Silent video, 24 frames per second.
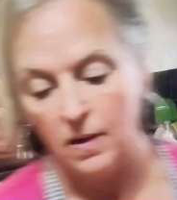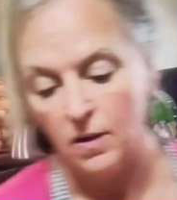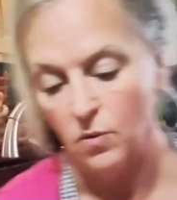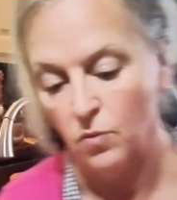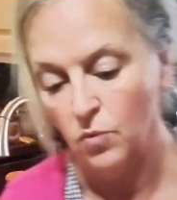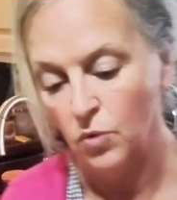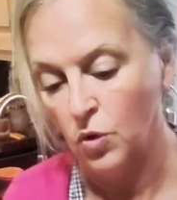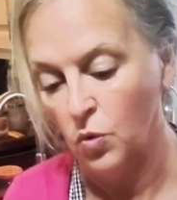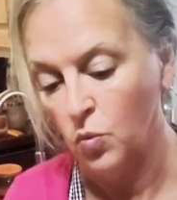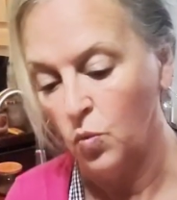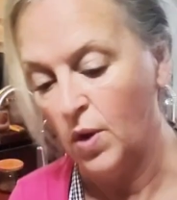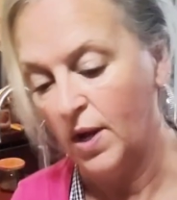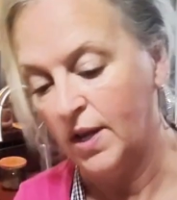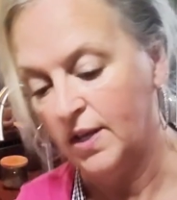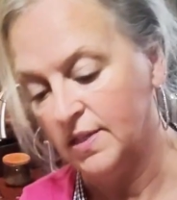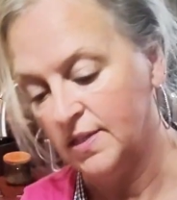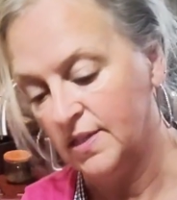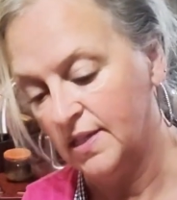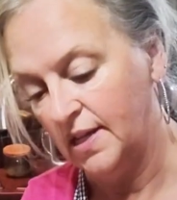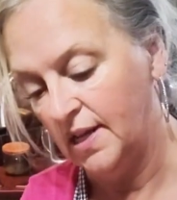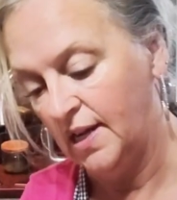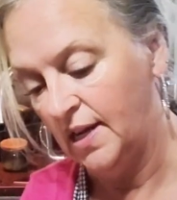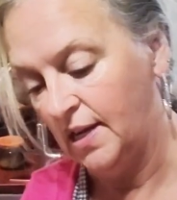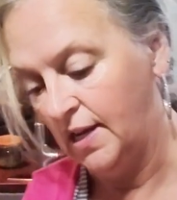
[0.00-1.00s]
don't want to waste
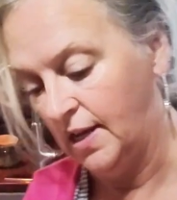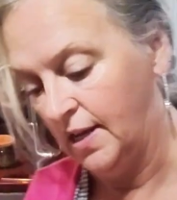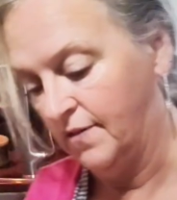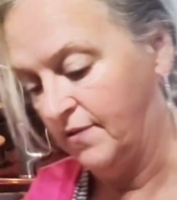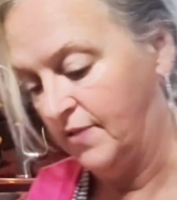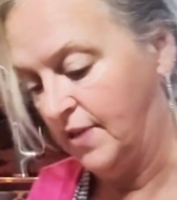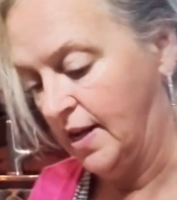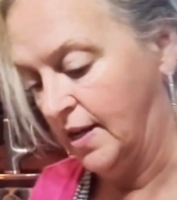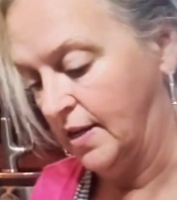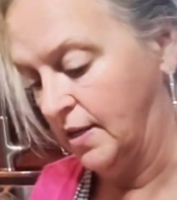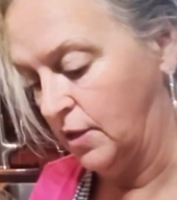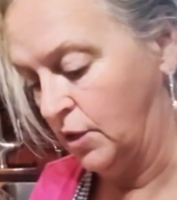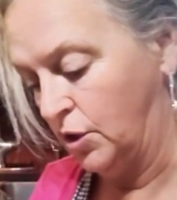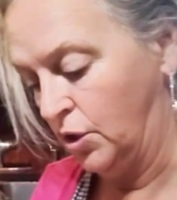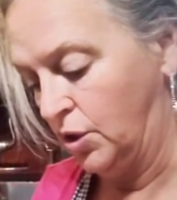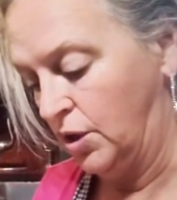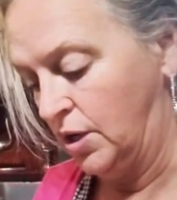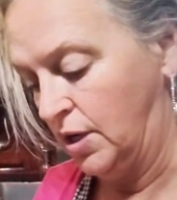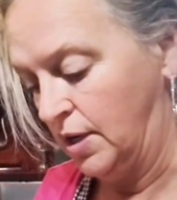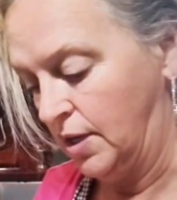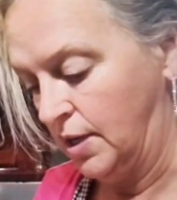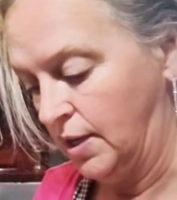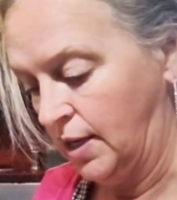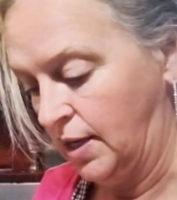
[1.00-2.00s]
any of that good
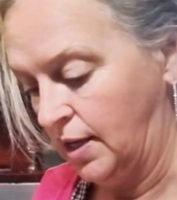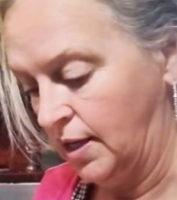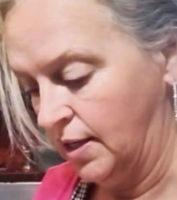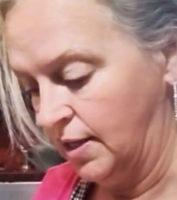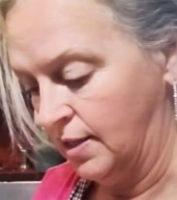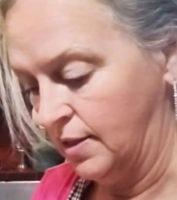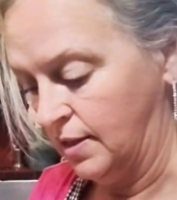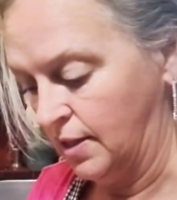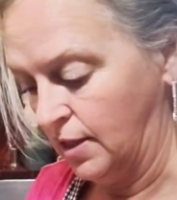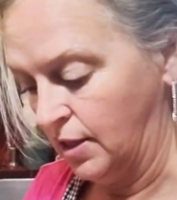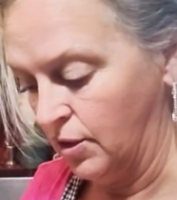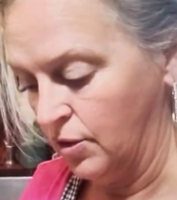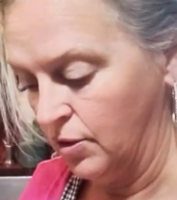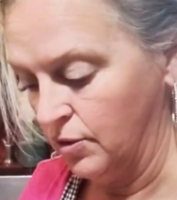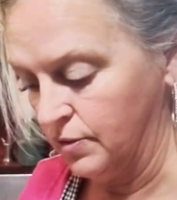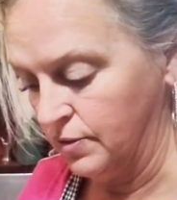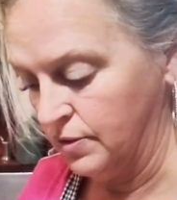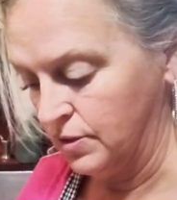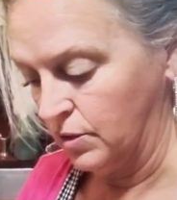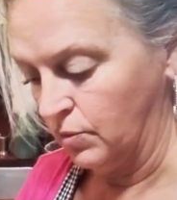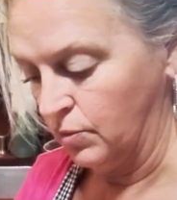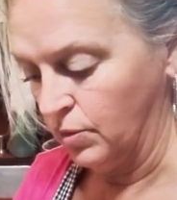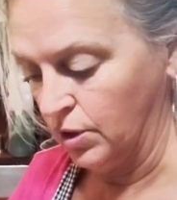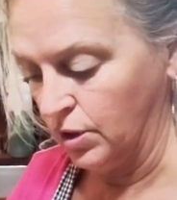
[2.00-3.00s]
honey in there.
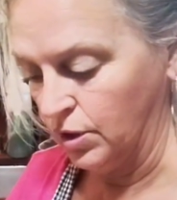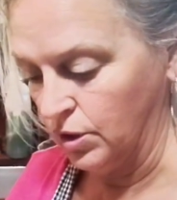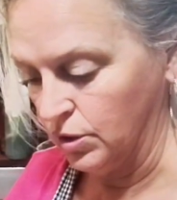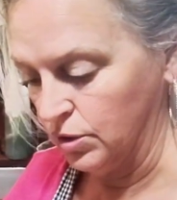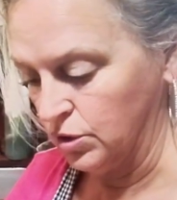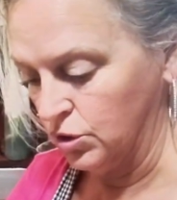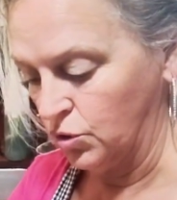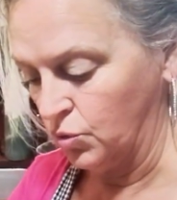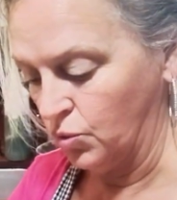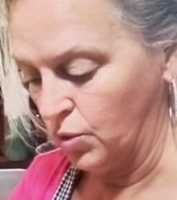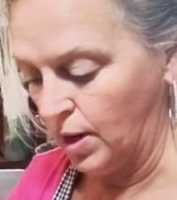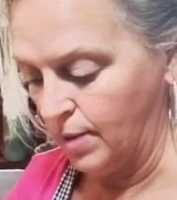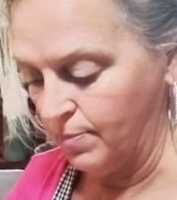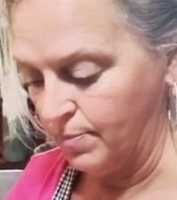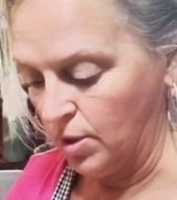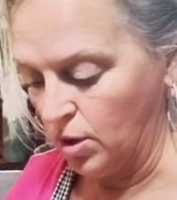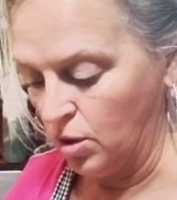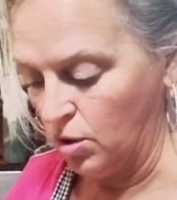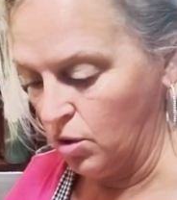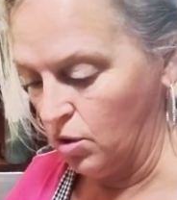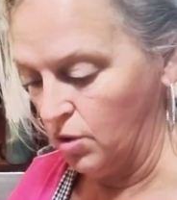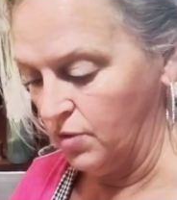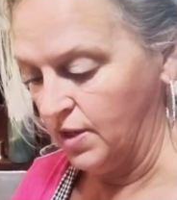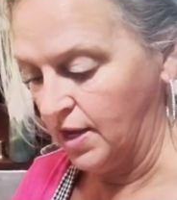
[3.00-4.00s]
So we're going to scrape
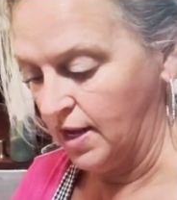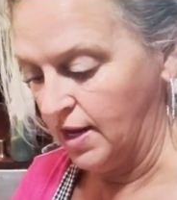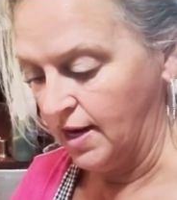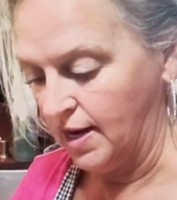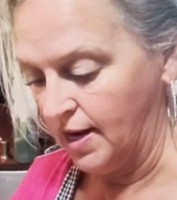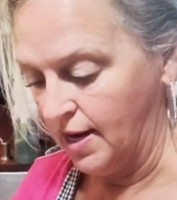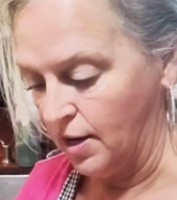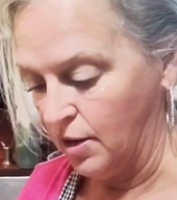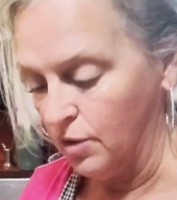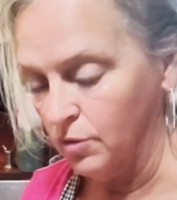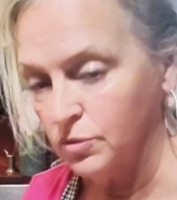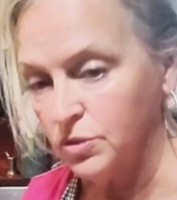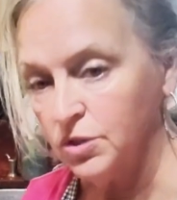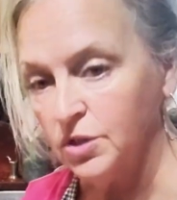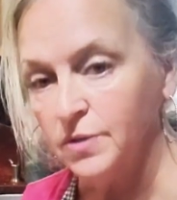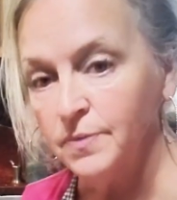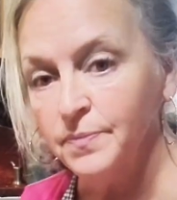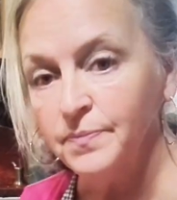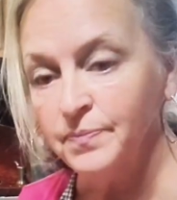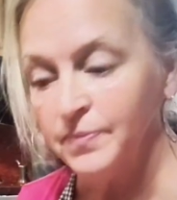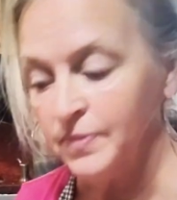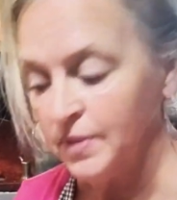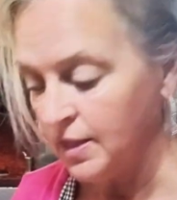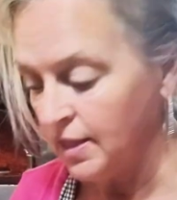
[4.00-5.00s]
all that out.
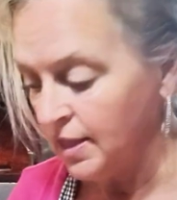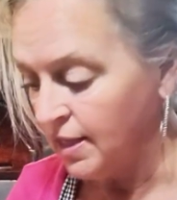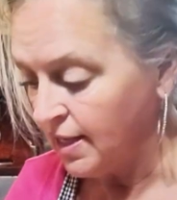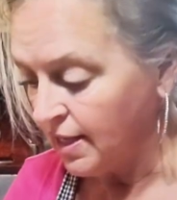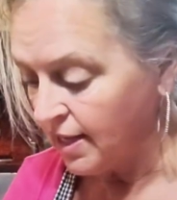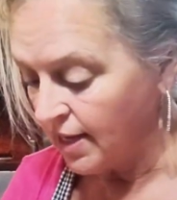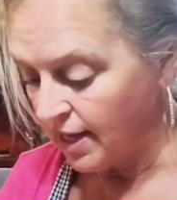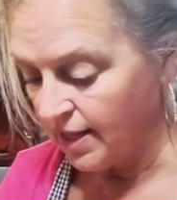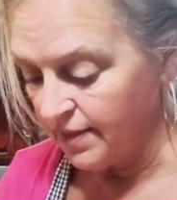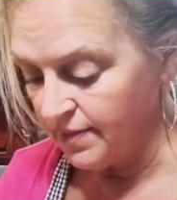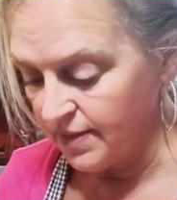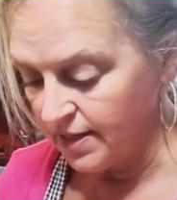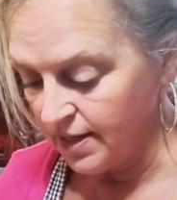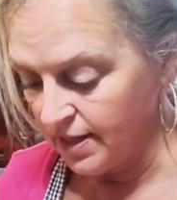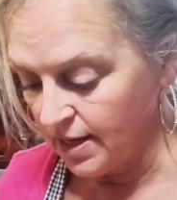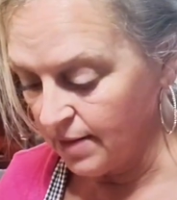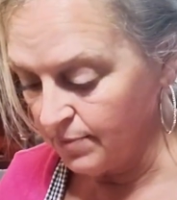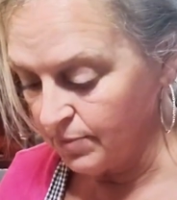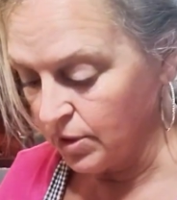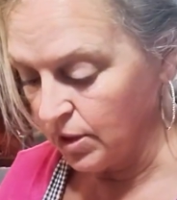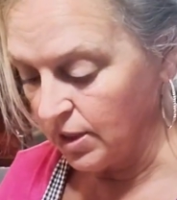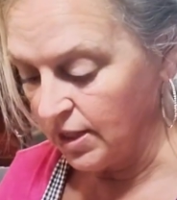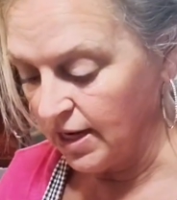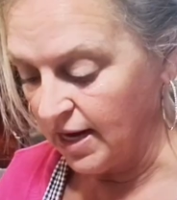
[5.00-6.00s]
And then
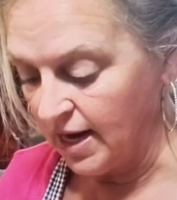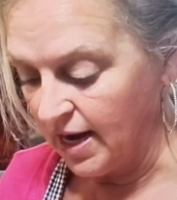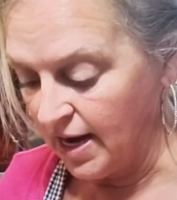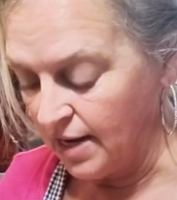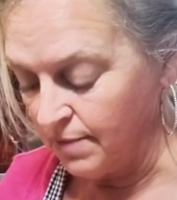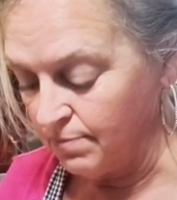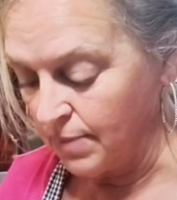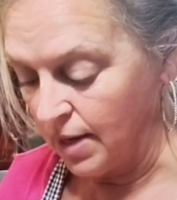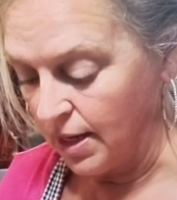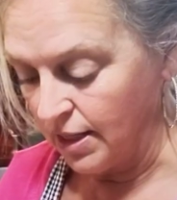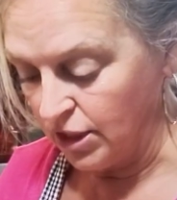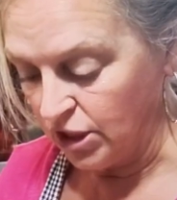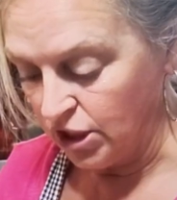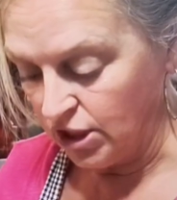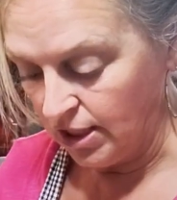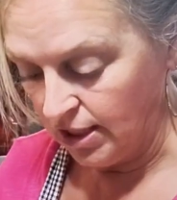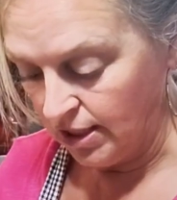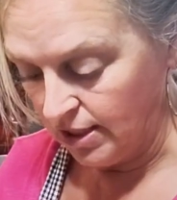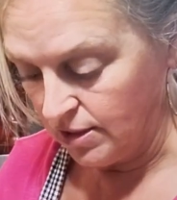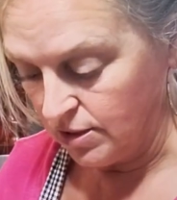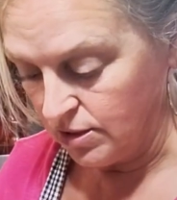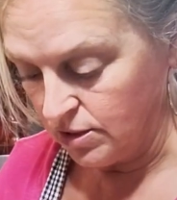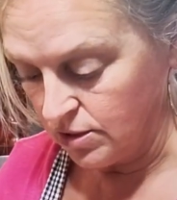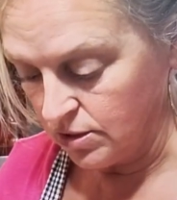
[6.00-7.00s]
I'm going to add my
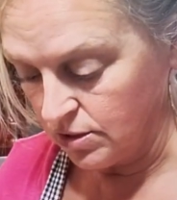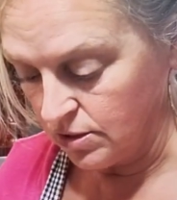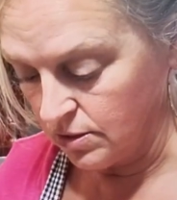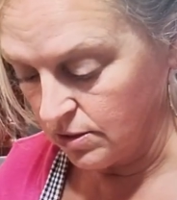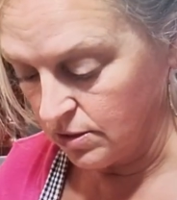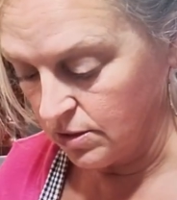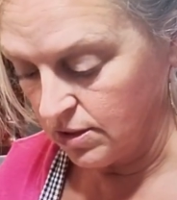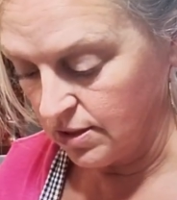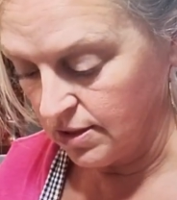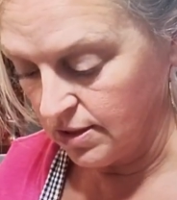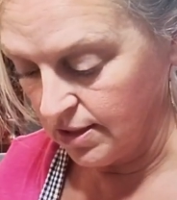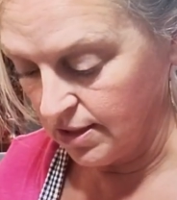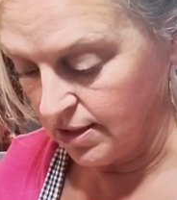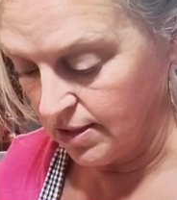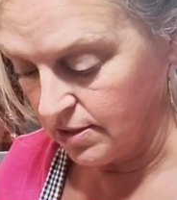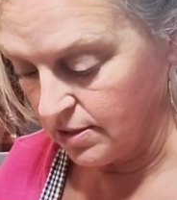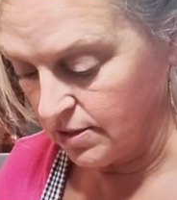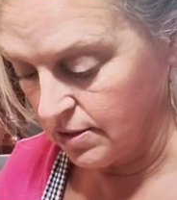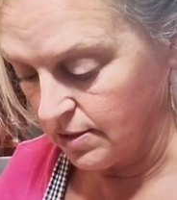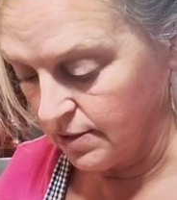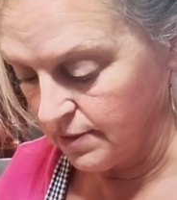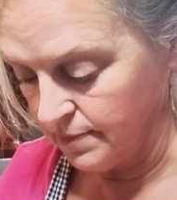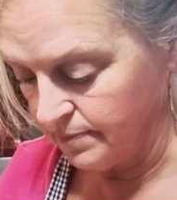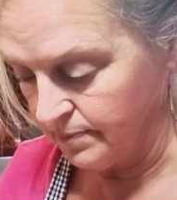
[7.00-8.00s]
yeast to
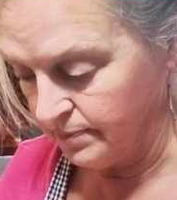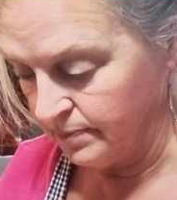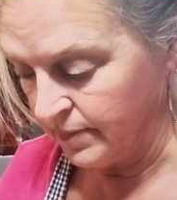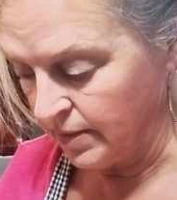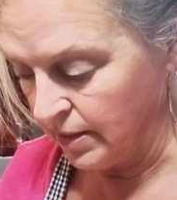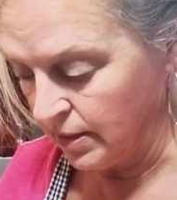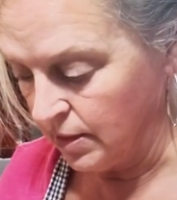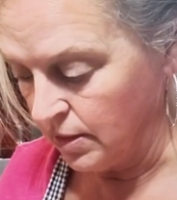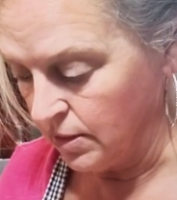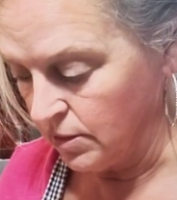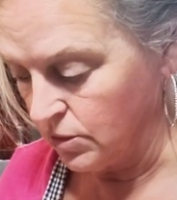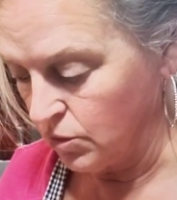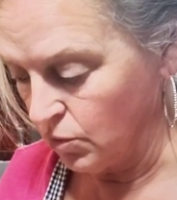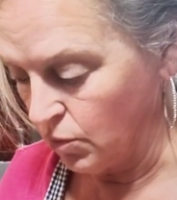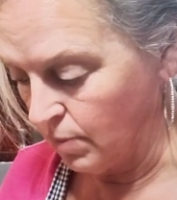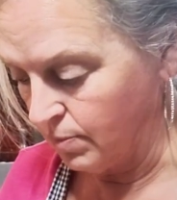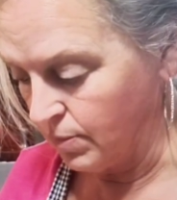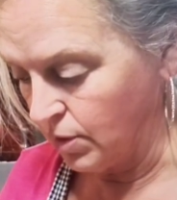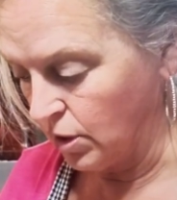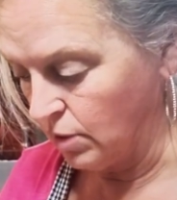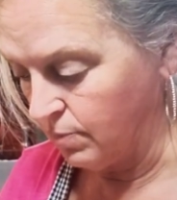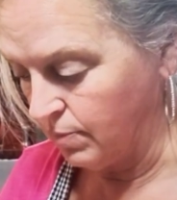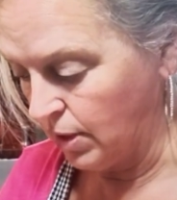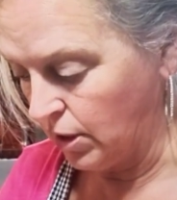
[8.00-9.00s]
this. So I'm
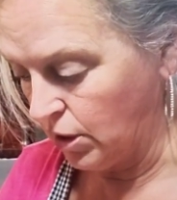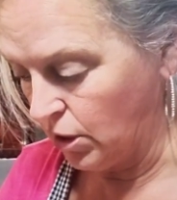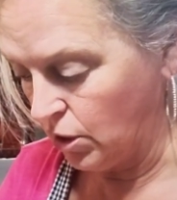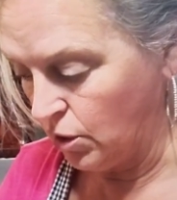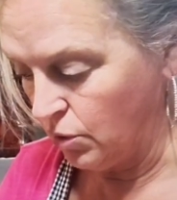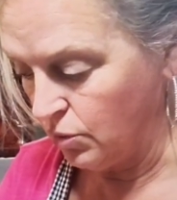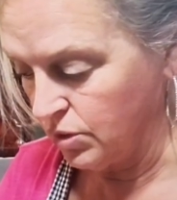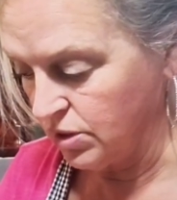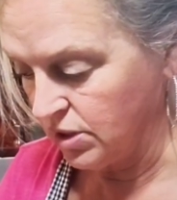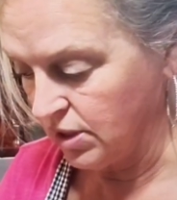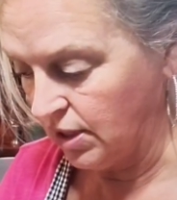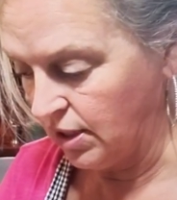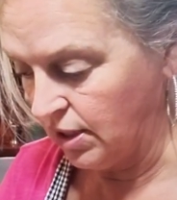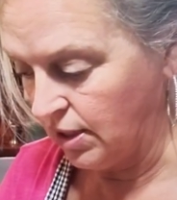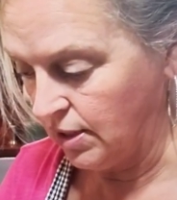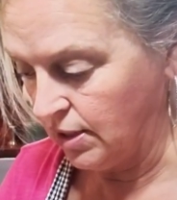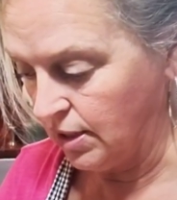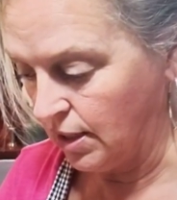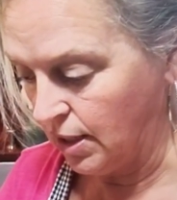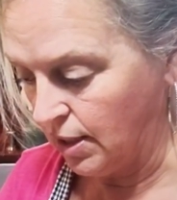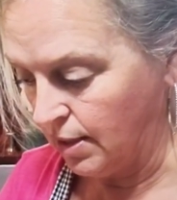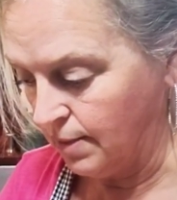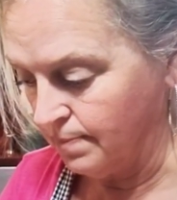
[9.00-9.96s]
going to be using